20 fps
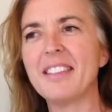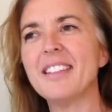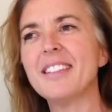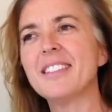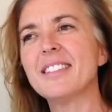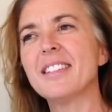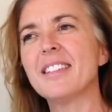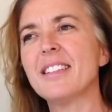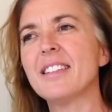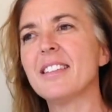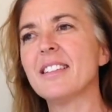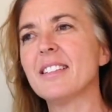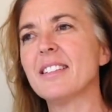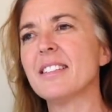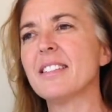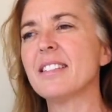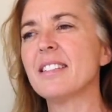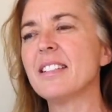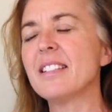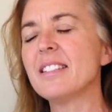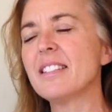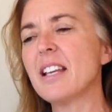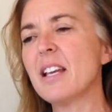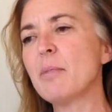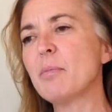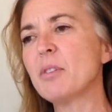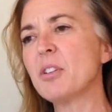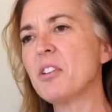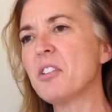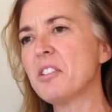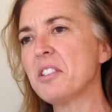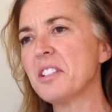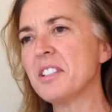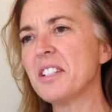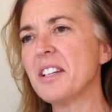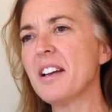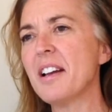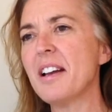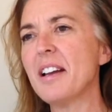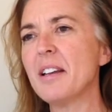Things like this. Things happen all the
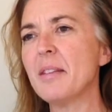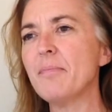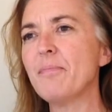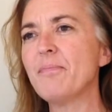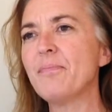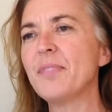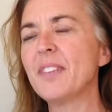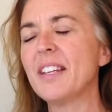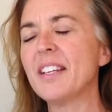time.